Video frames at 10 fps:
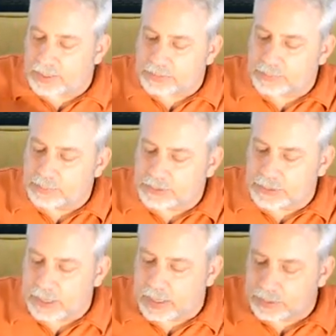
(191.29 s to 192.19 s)
This one's
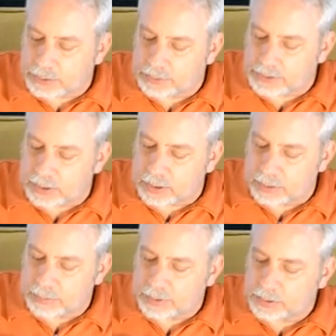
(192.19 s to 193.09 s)
the ultra
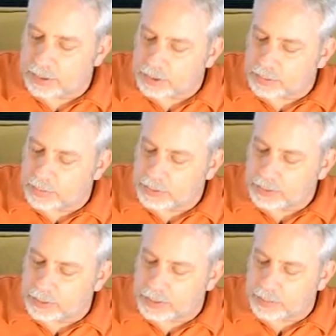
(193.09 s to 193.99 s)
durable
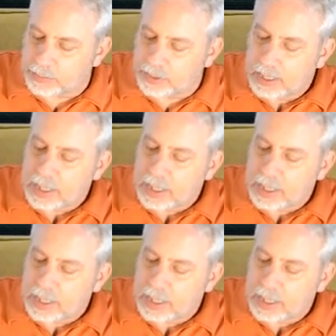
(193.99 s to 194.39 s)
looking one,